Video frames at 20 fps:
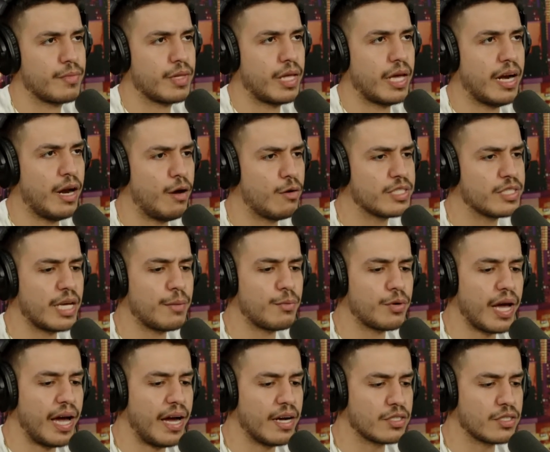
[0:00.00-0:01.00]
and I was able
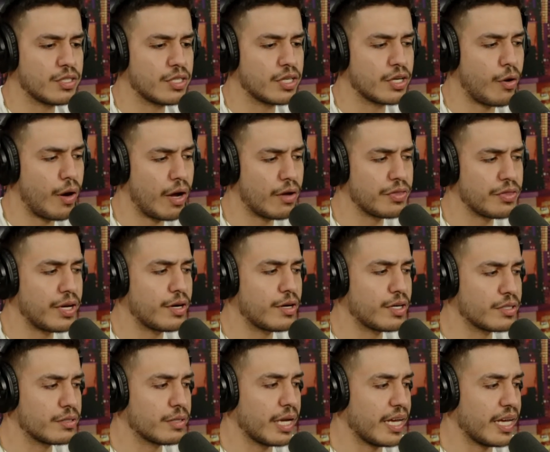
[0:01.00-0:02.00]
to actually go out there
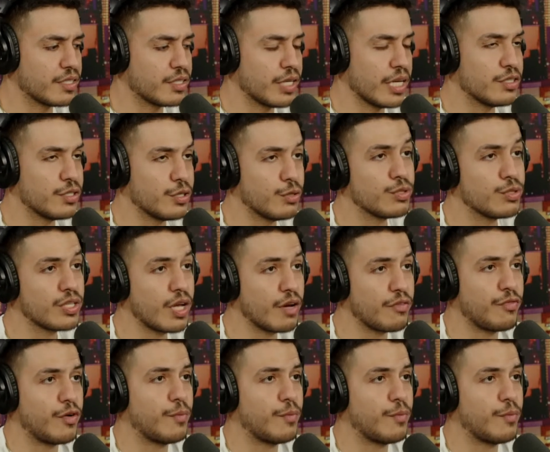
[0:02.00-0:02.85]
and do stuff